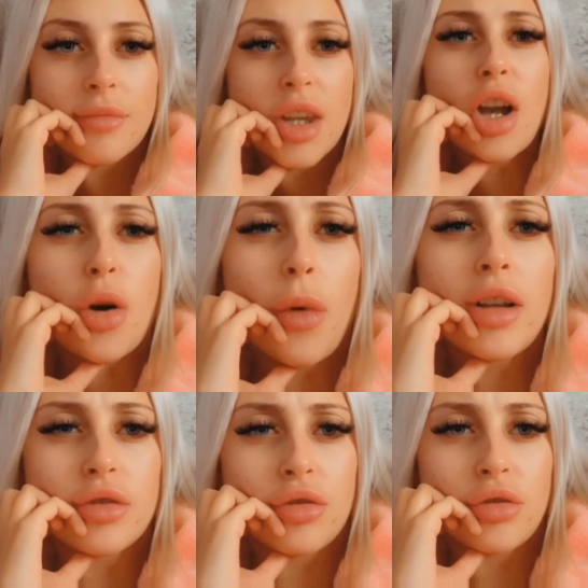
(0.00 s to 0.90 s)
Oh, well
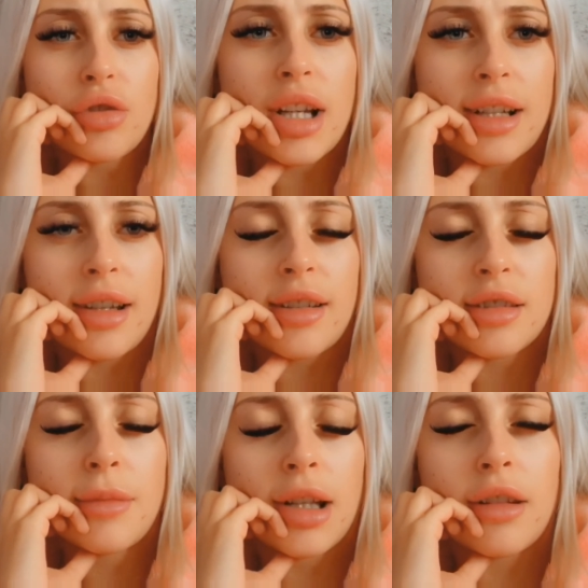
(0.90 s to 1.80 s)
done. Good idea. Some
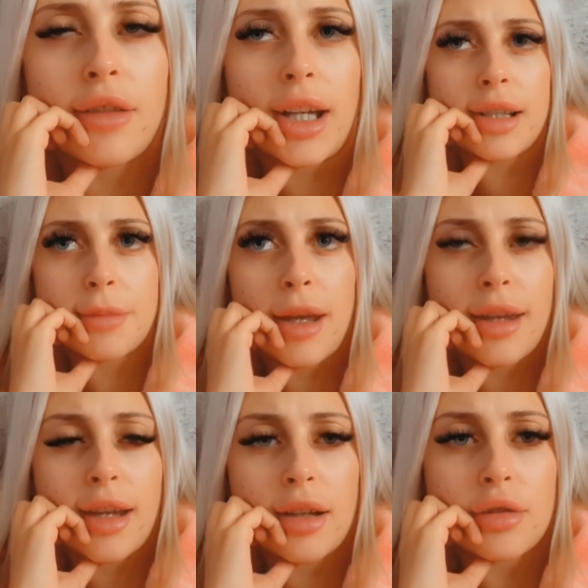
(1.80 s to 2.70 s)
on the face, mate. Yeah,
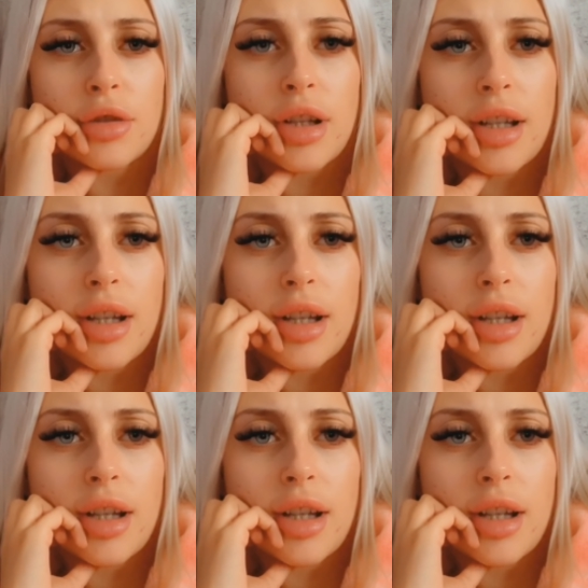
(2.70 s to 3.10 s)
good idea.